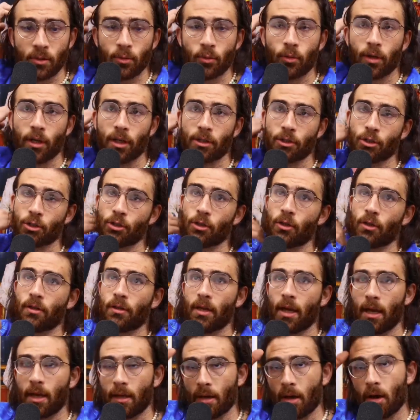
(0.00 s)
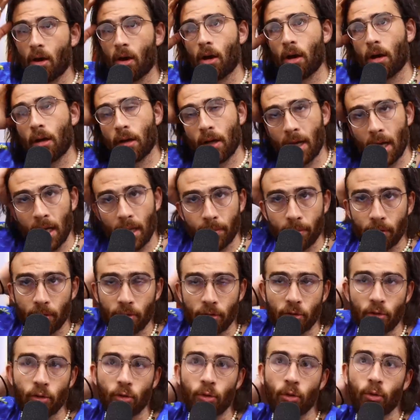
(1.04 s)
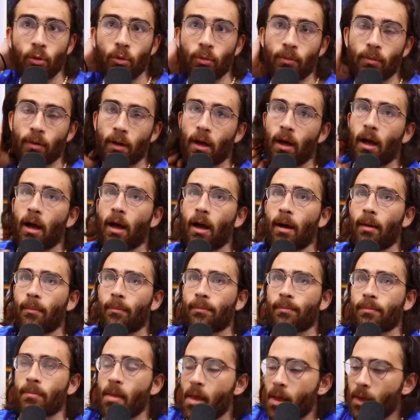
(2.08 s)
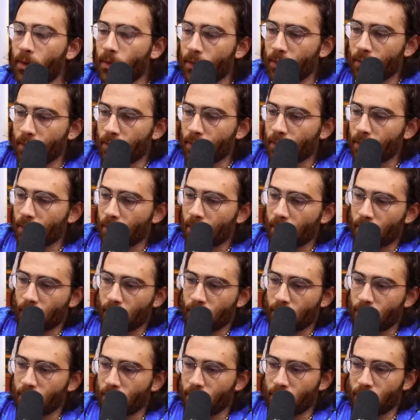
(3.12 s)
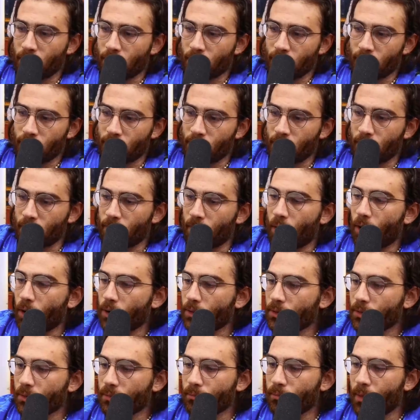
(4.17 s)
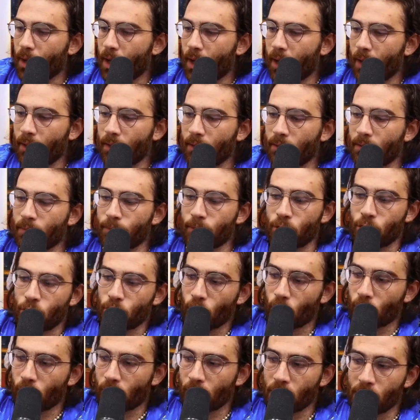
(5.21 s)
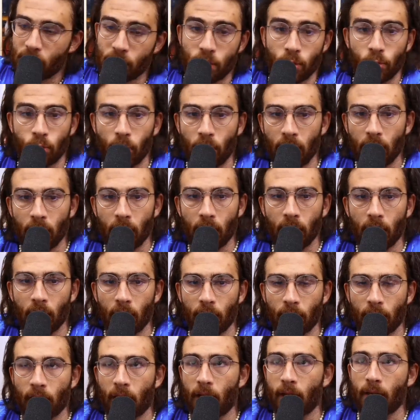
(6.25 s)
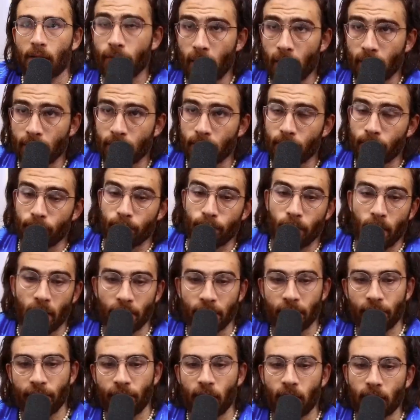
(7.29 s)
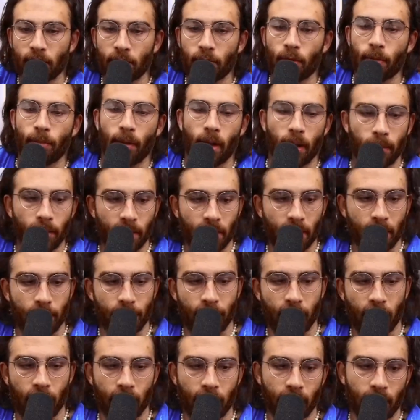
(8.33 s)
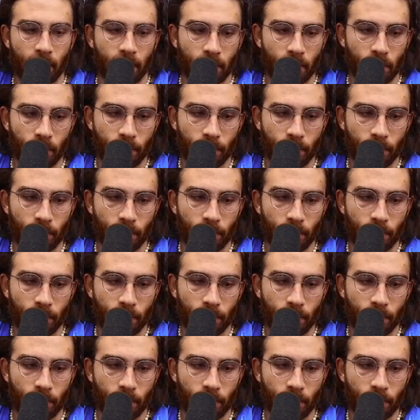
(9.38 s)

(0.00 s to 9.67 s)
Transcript: in which they are able to undermine the majority's will, okay? Motherfuck the Republican Party. The